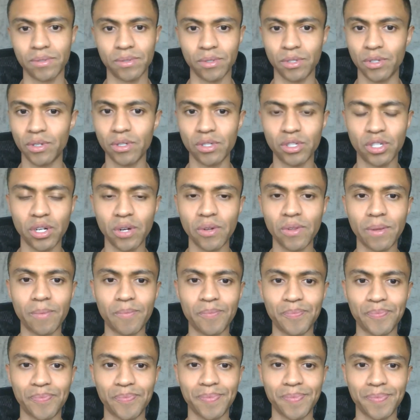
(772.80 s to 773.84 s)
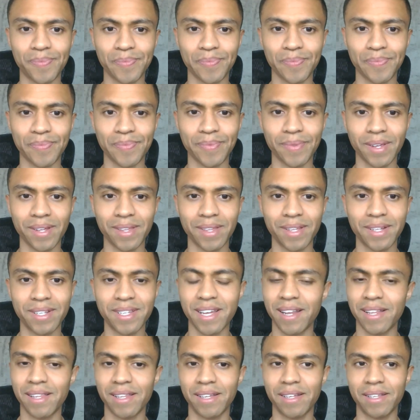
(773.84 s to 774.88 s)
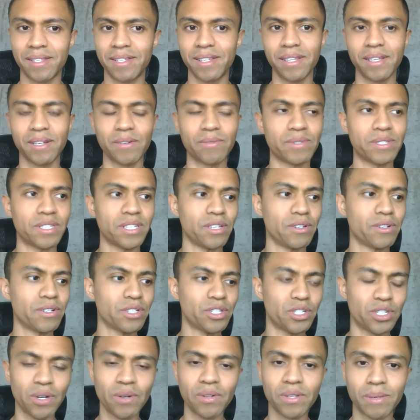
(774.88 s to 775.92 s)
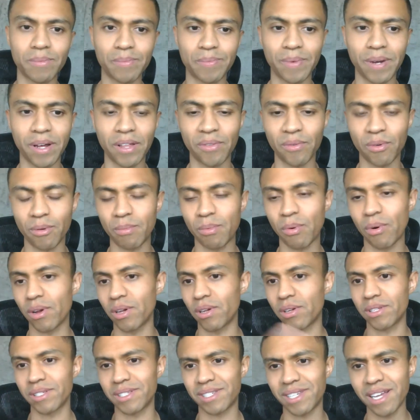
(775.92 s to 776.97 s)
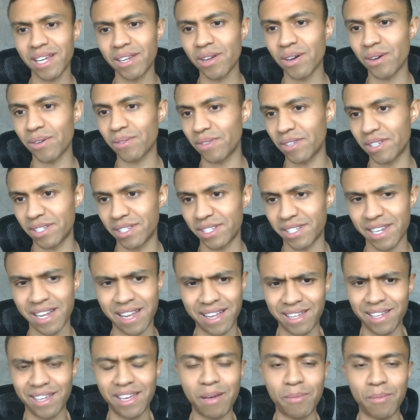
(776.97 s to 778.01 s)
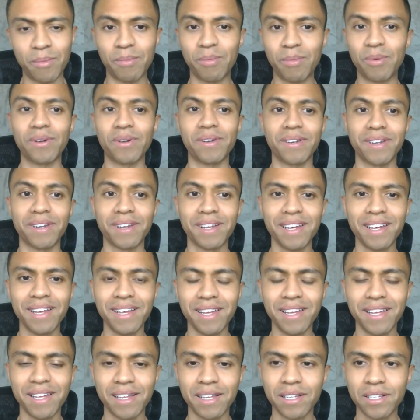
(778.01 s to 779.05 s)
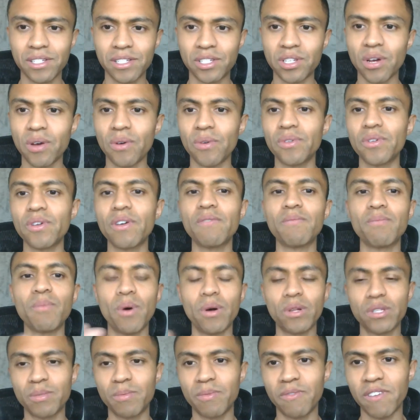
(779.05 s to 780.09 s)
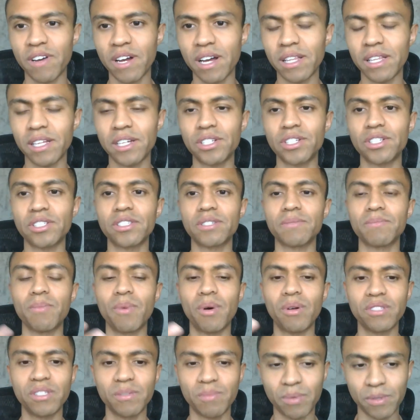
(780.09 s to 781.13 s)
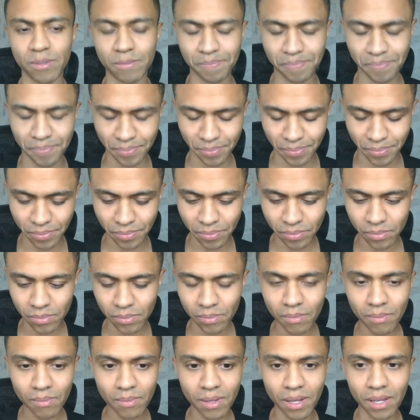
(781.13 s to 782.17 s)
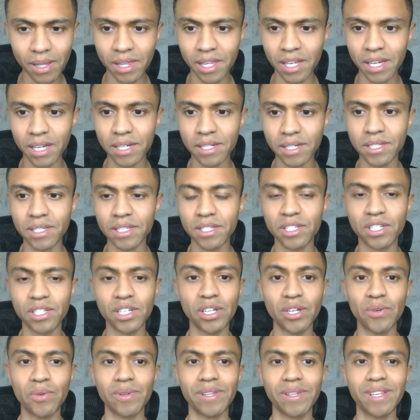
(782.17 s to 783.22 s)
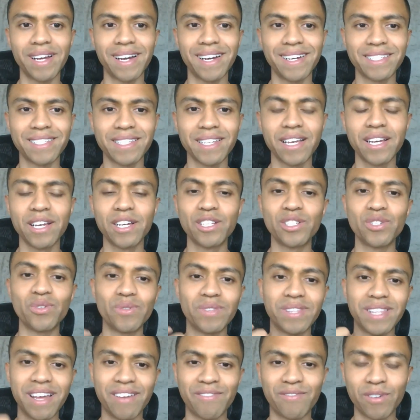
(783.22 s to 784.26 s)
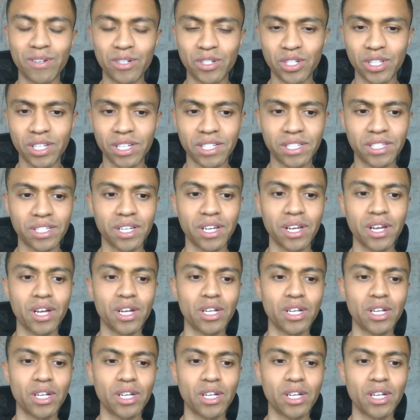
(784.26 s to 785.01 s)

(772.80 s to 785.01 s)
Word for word: you can show them the data delinquency. You can show them on the report. You can say, no, this is not, you can't be putting. So you have multiple violations, multiple things to utilize to leverage this,